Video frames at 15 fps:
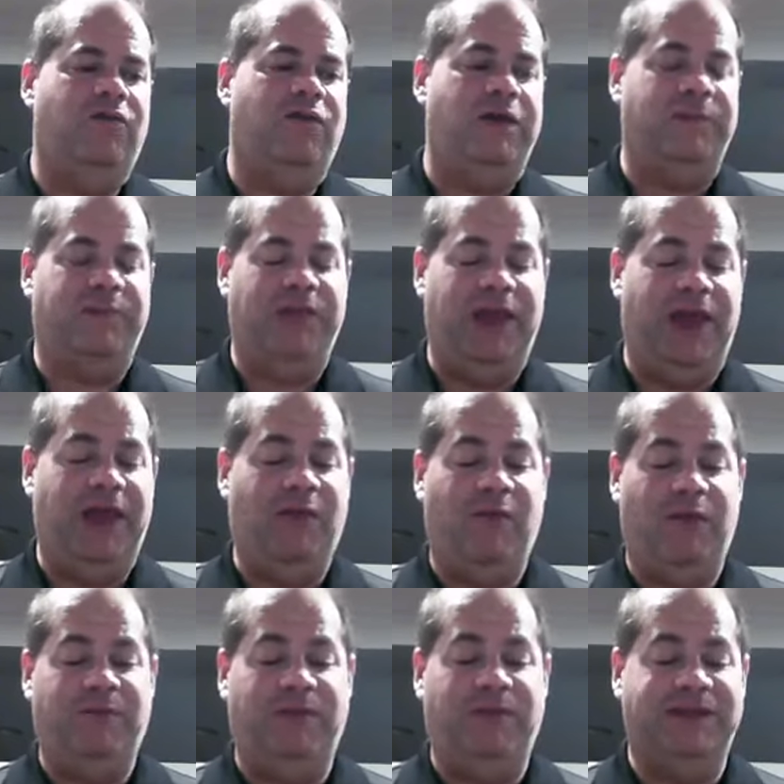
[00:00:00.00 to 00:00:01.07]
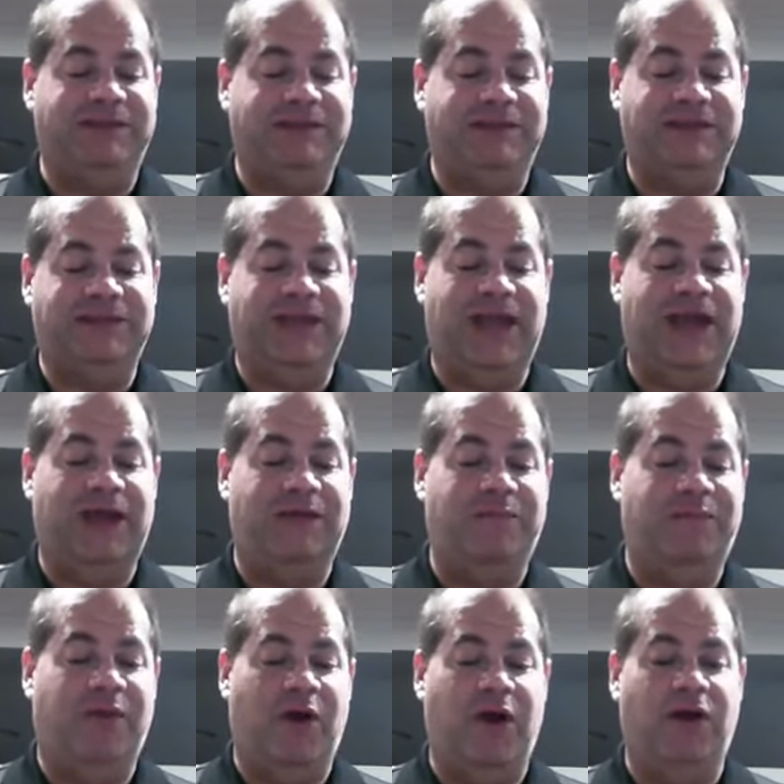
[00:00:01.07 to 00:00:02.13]
replay what Melissa
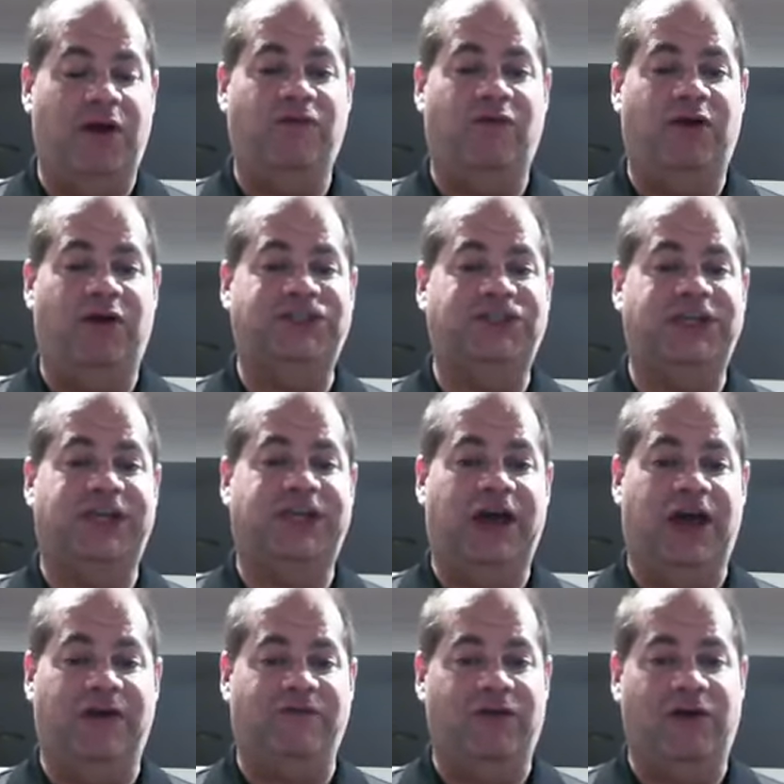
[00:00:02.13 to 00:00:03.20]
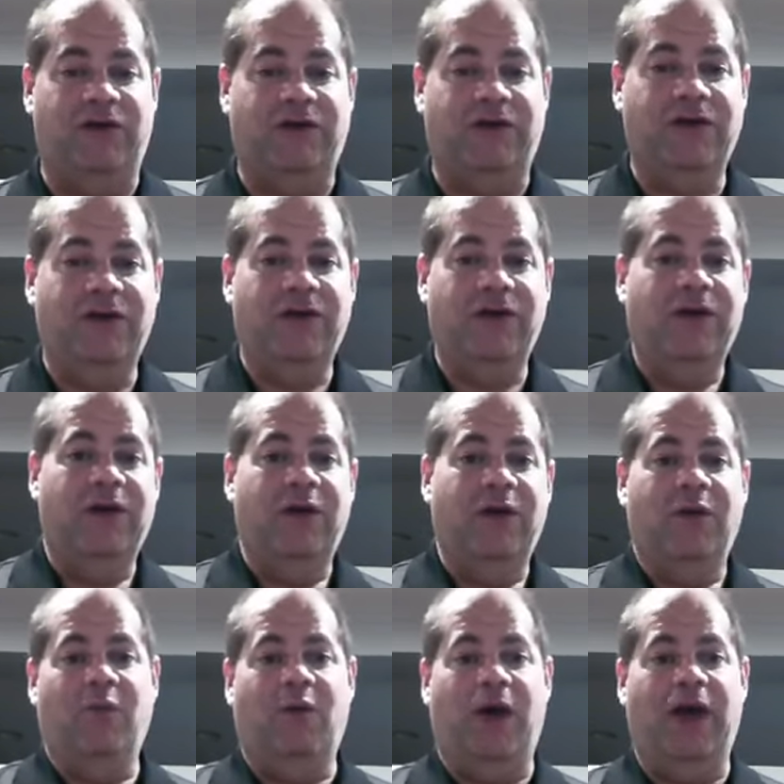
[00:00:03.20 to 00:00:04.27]
said, part of what she covered
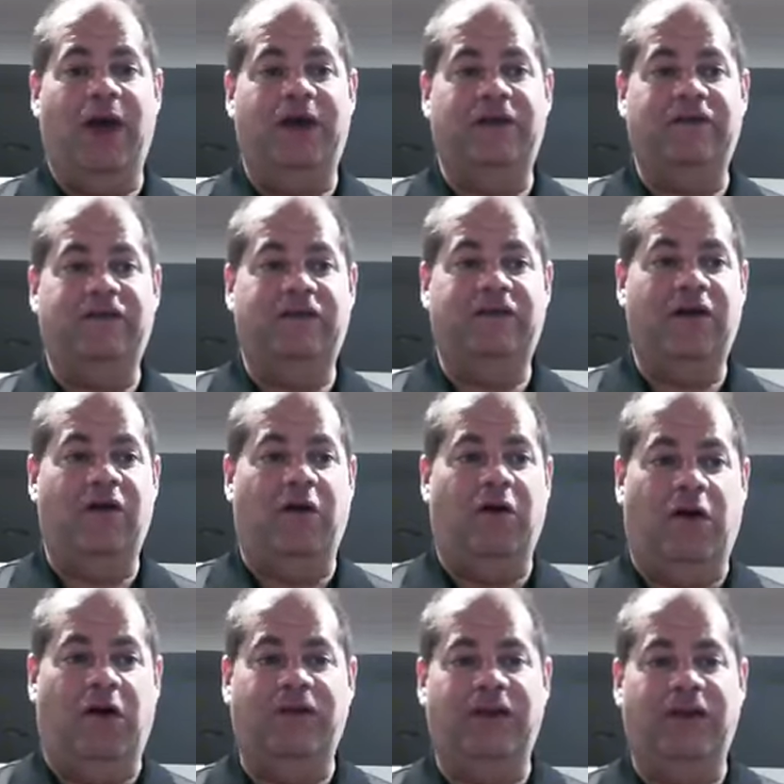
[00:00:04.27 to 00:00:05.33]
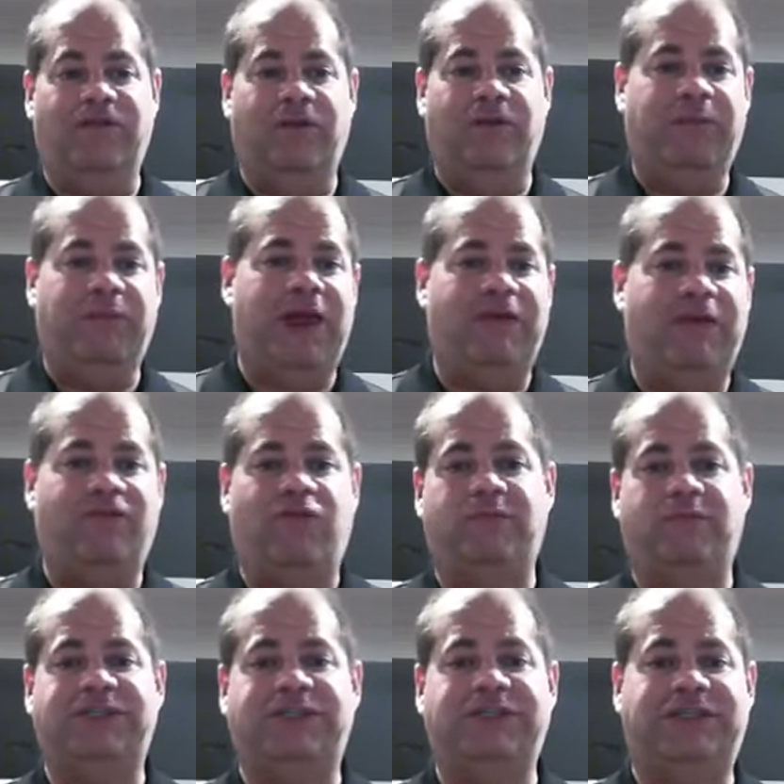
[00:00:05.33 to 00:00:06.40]
was all the different
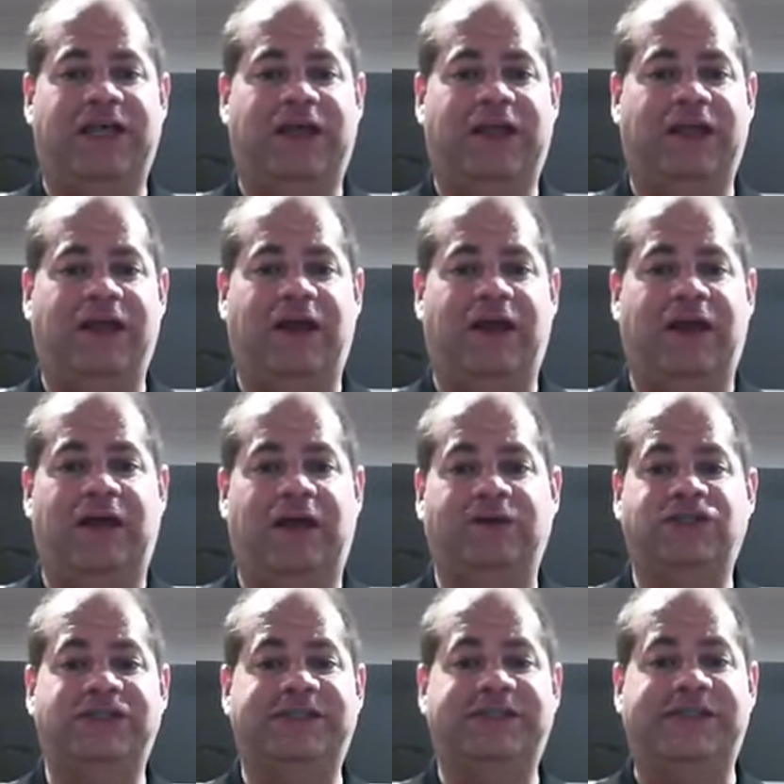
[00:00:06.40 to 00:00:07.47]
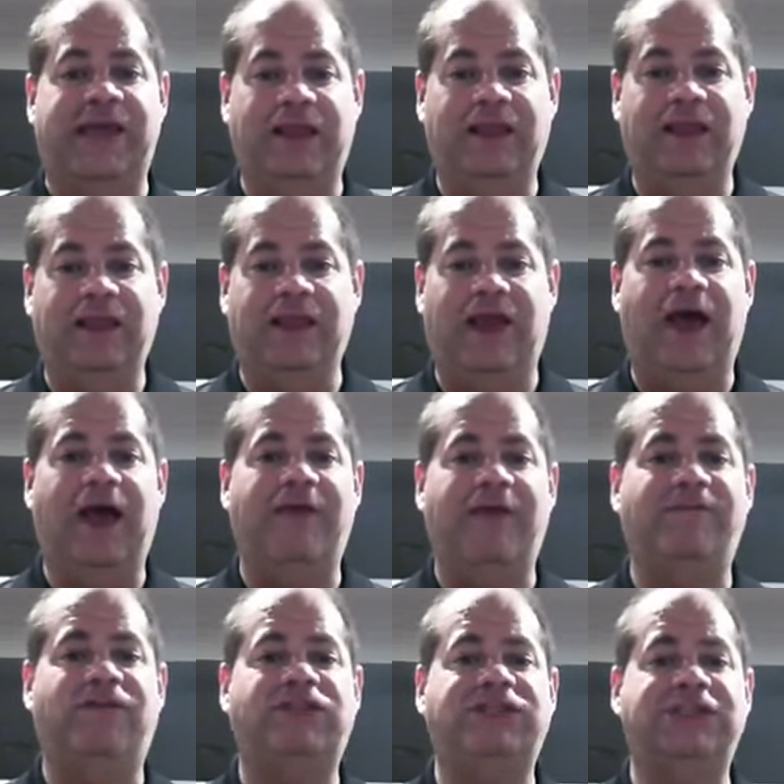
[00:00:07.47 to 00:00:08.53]
platforms she's selling on now. She's selling
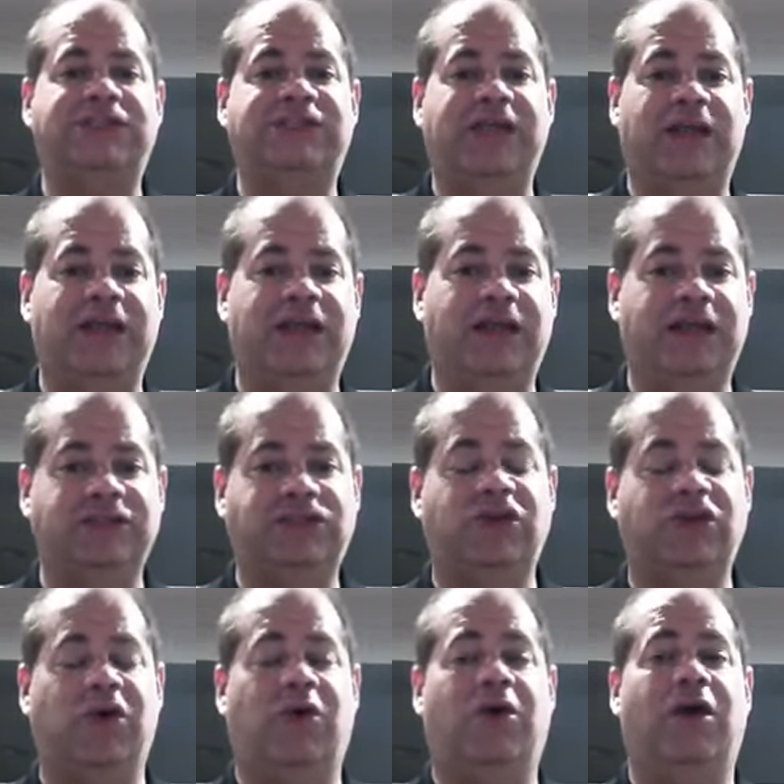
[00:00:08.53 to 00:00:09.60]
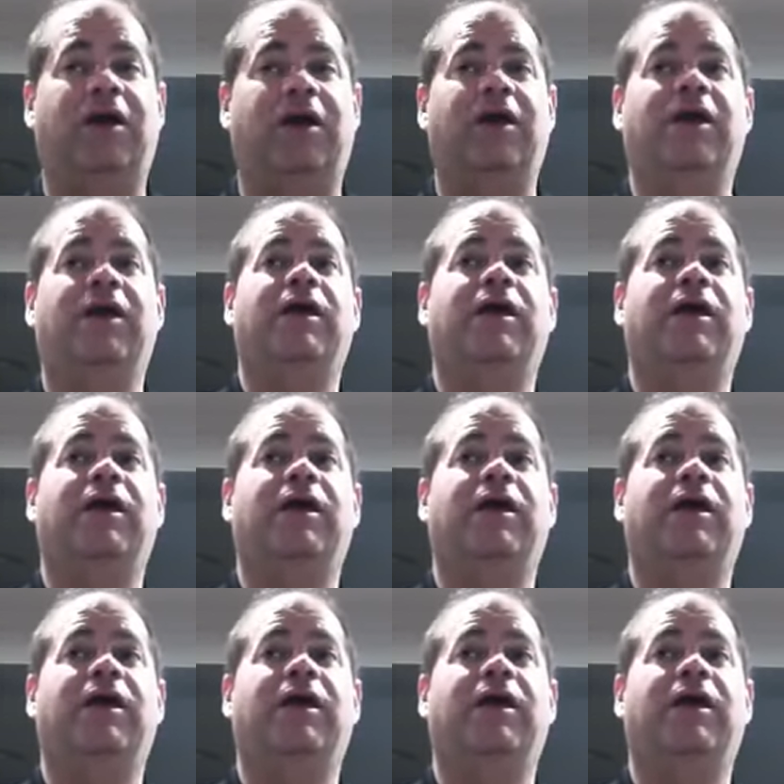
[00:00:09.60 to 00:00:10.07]
live, she's selling in store.